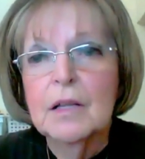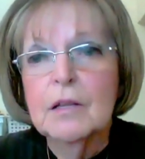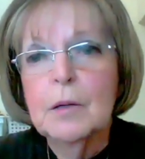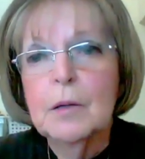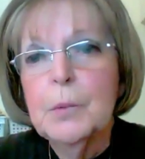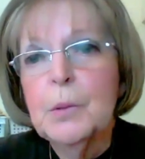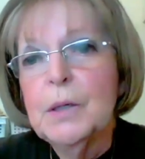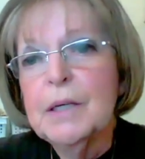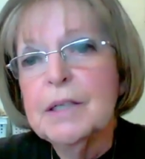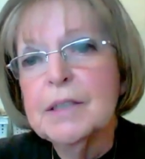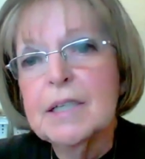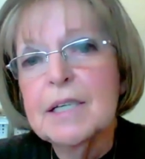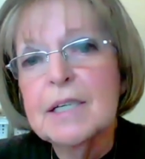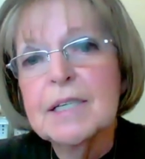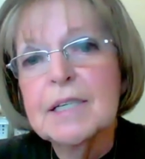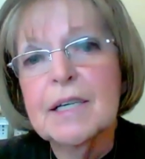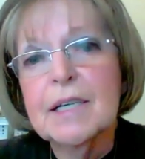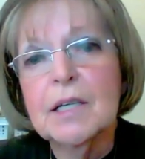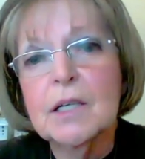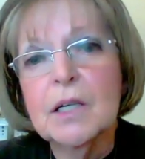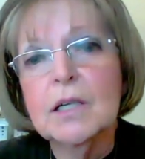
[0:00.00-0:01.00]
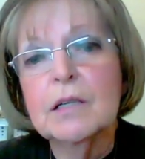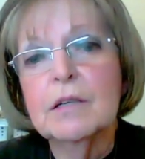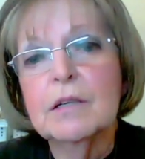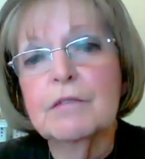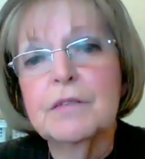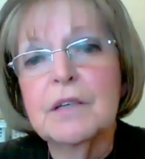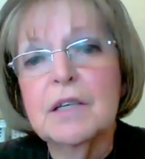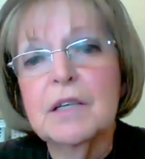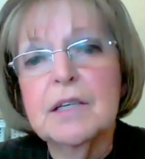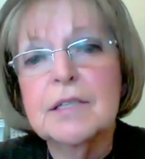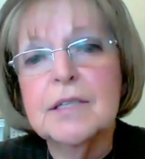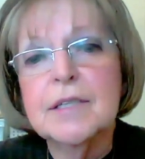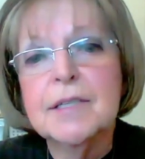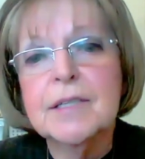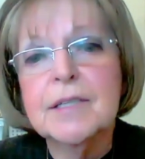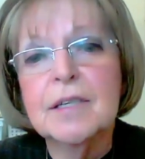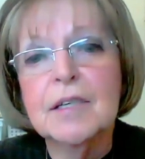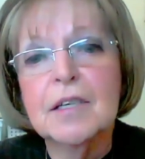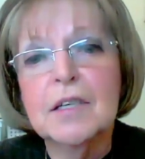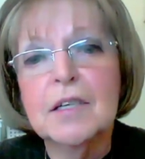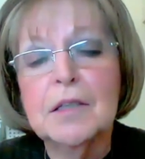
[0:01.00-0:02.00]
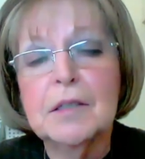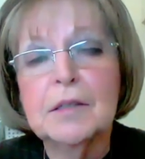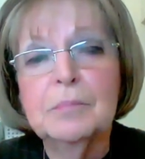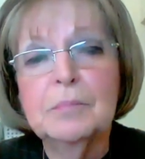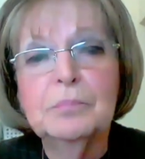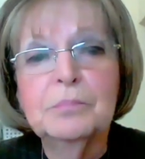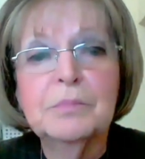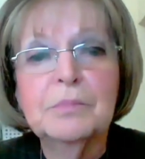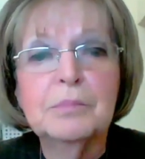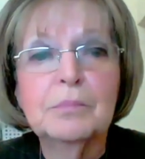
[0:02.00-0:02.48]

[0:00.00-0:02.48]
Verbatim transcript: The point is that none of these uh,